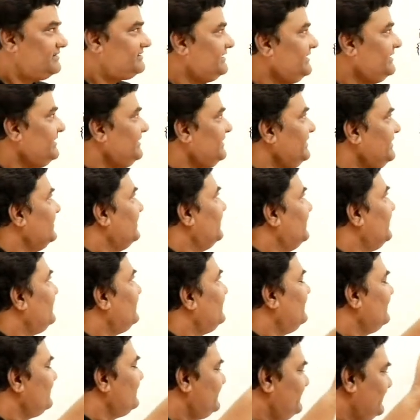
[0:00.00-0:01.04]
See,
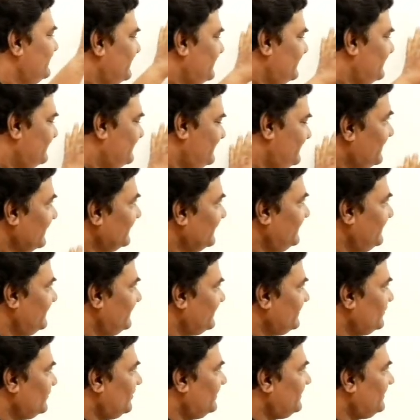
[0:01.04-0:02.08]
this is a
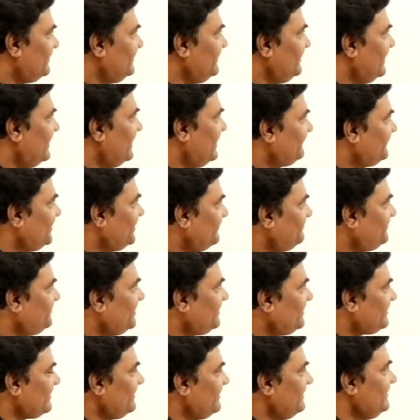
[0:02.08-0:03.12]
skeleton already. I have
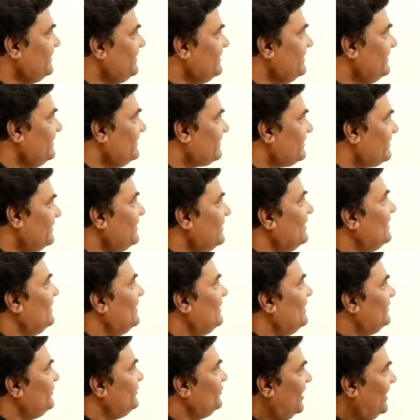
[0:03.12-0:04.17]
kept it ready here.
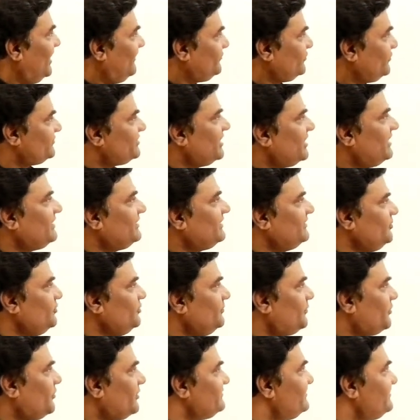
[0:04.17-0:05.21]
You have to start a
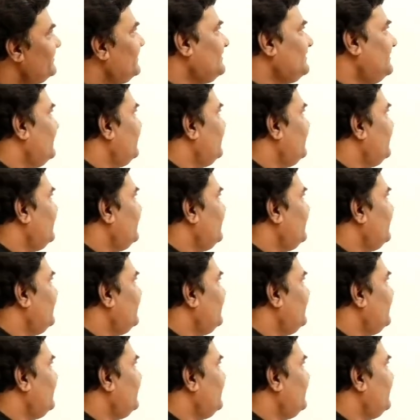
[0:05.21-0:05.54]
new project.